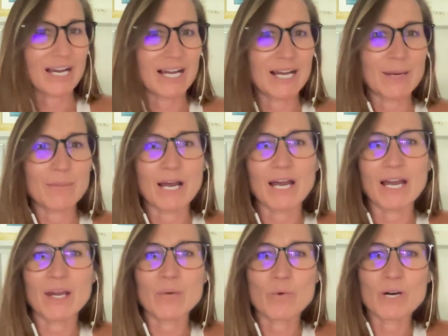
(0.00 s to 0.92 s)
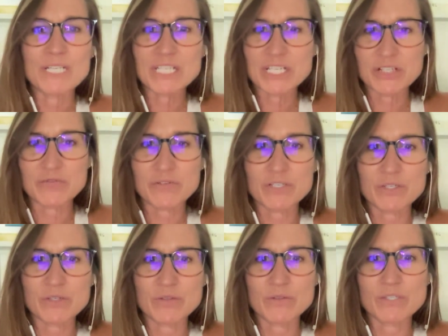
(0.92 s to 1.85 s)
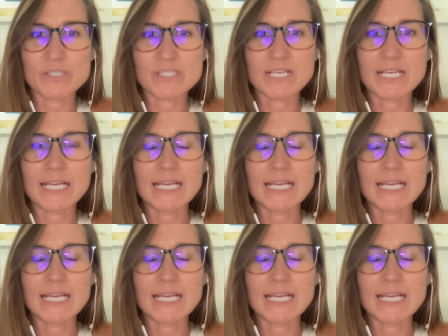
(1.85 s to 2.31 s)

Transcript: Um, I want to introduce